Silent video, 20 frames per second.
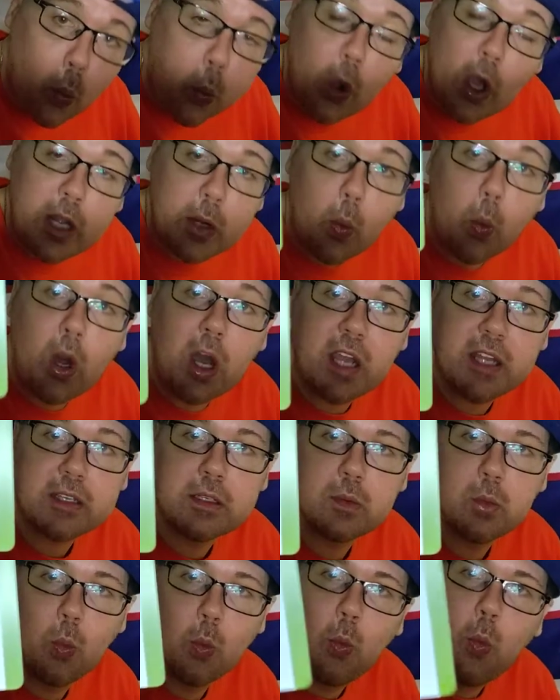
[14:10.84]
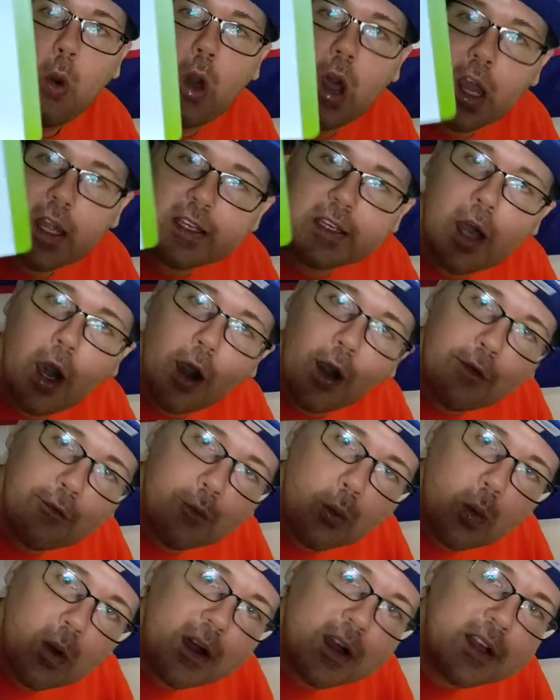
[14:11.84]
1 of 1. 1
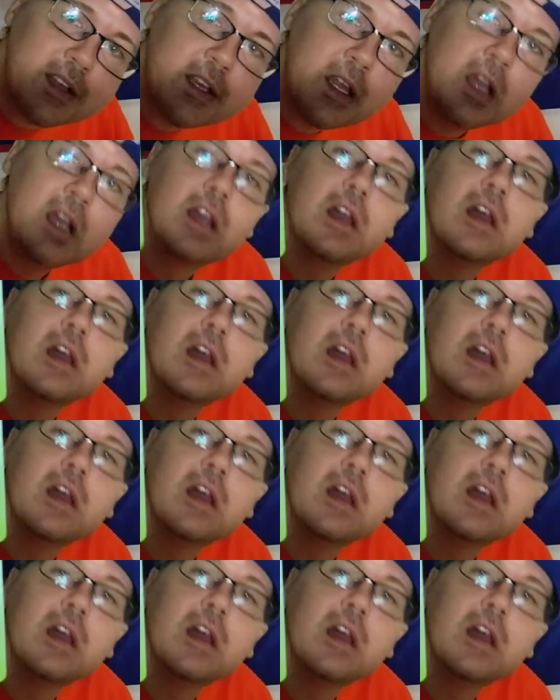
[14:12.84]
of 1.